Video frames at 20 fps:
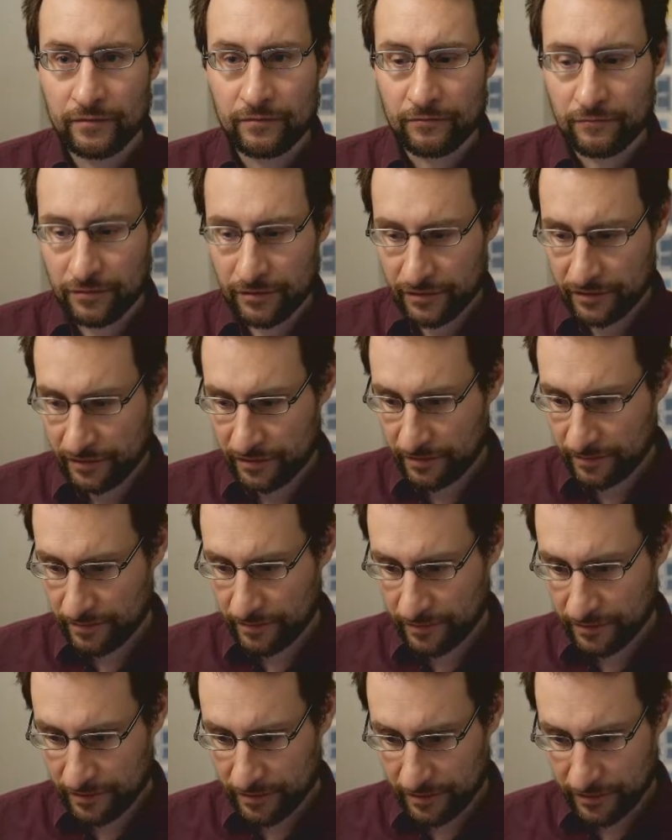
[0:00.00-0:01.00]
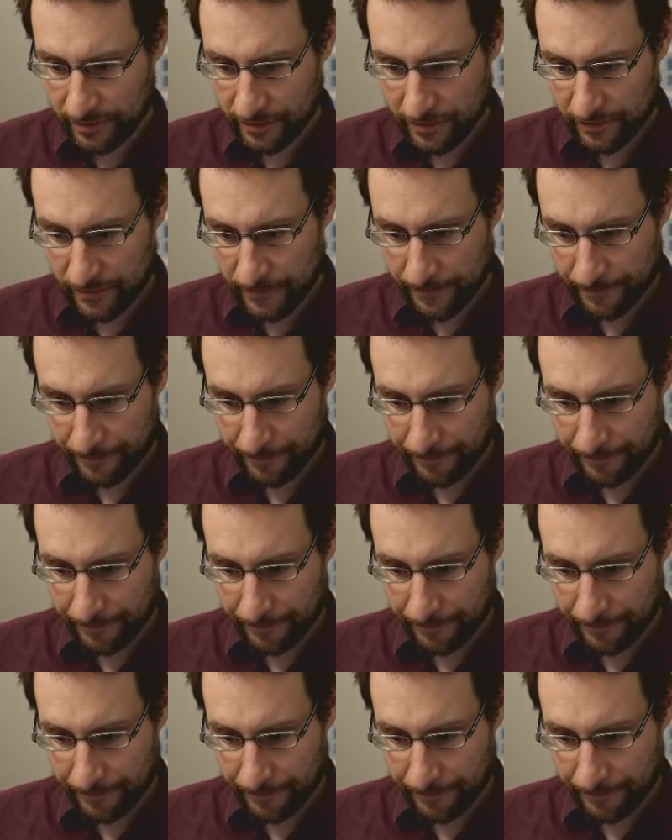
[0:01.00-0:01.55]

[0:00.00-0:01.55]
What am I...